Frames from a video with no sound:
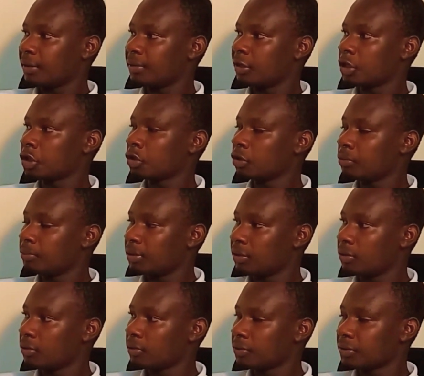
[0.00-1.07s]
they should be
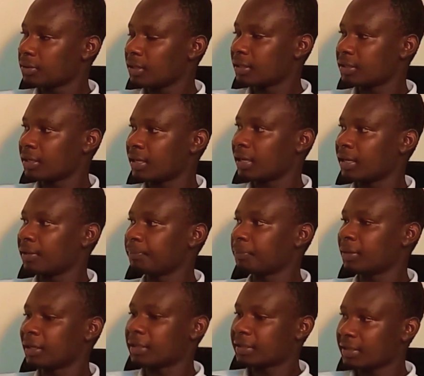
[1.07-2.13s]
those
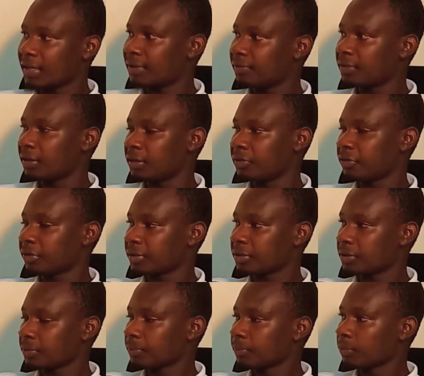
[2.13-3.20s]
that serve the
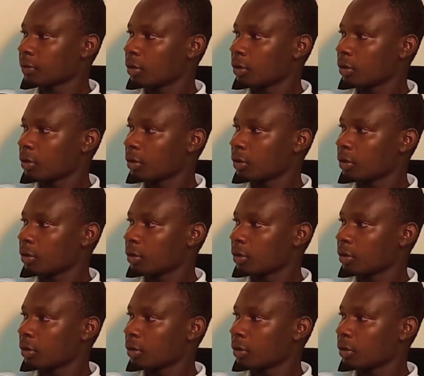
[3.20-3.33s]
interest